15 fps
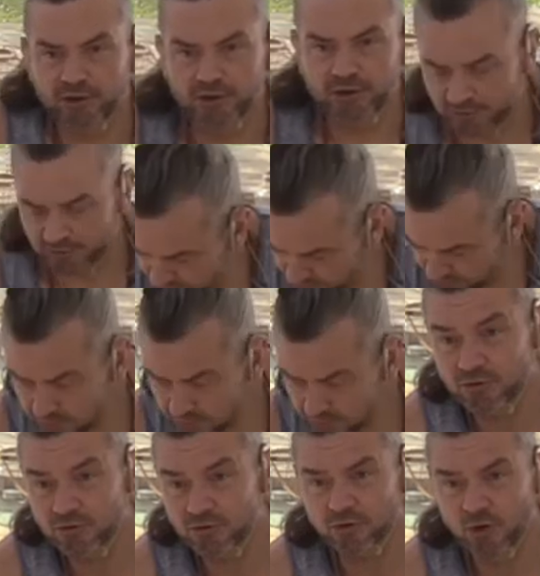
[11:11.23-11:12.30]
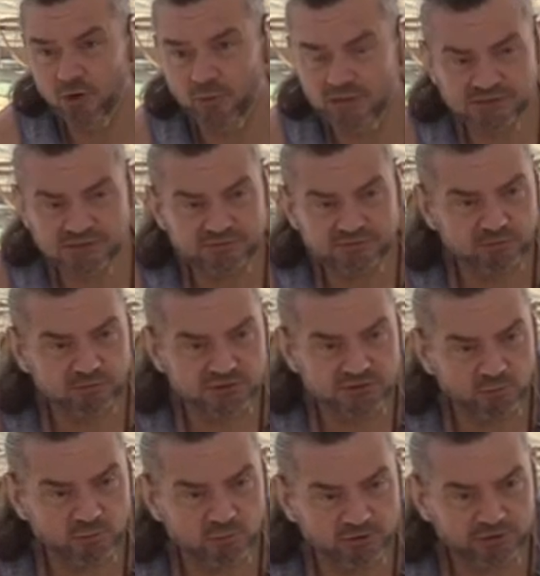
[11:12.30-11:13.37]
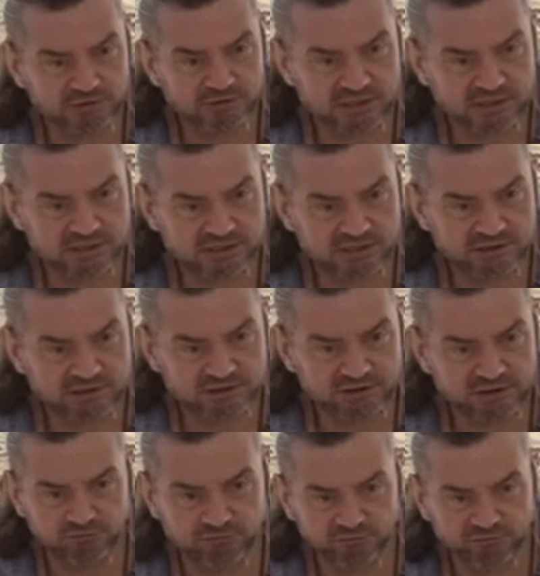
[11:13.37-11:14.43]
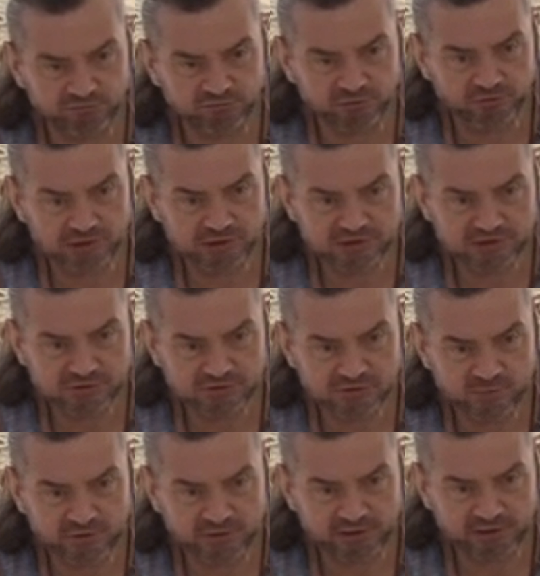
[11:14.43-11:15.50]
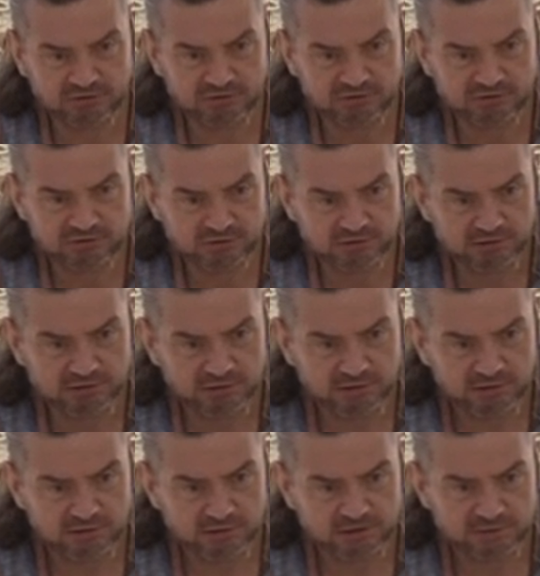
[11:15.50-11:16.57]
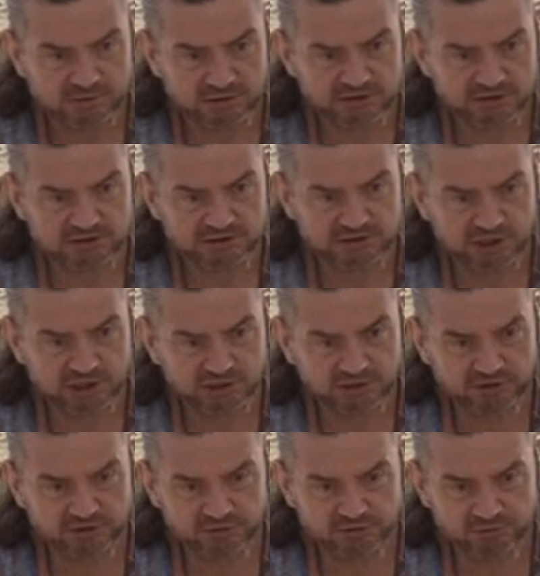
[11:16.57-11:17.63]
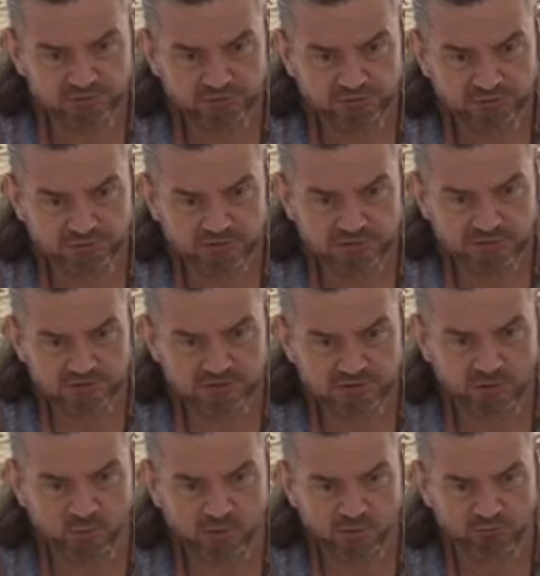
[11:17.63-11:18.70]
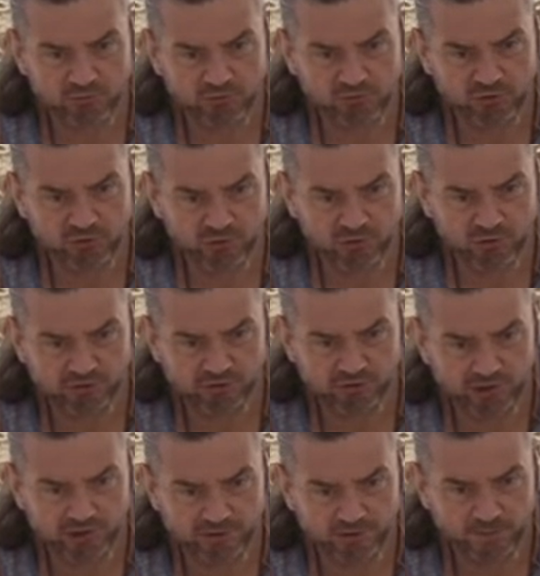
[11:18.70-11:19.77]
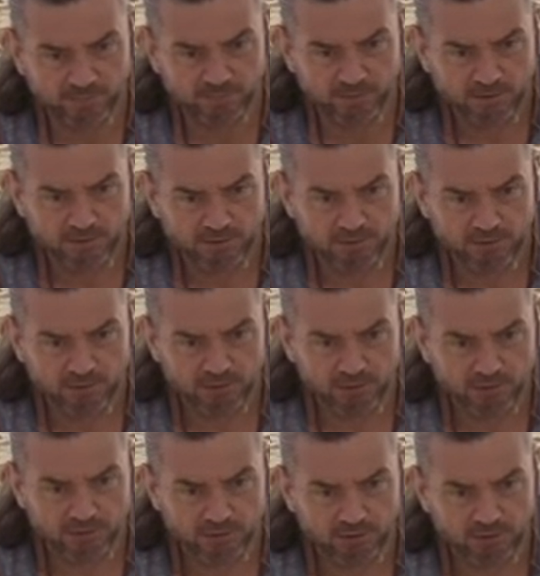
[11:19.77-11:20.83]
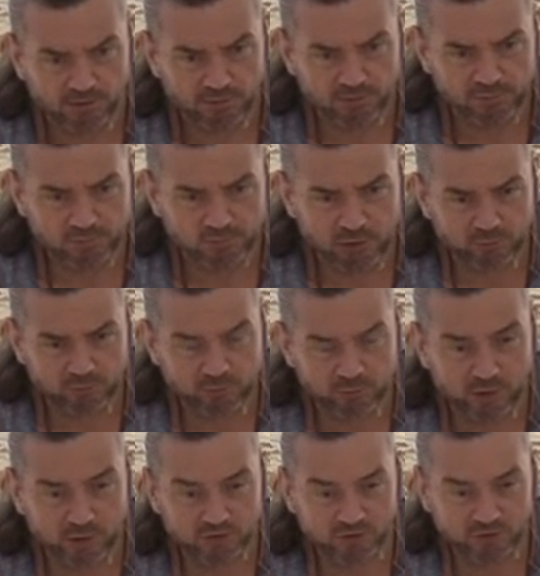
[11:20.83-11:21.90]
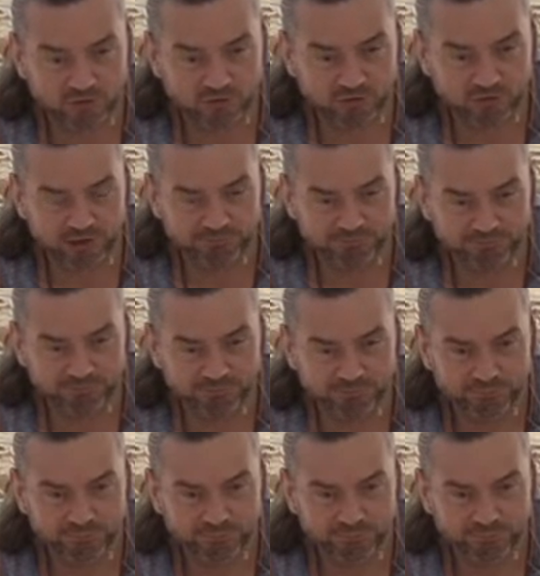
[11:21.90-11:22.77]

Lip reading: got a comment from someone, or is that for this or something else? Let me just check. There's a comment from Dorothy. I hope you're well, Dorothy.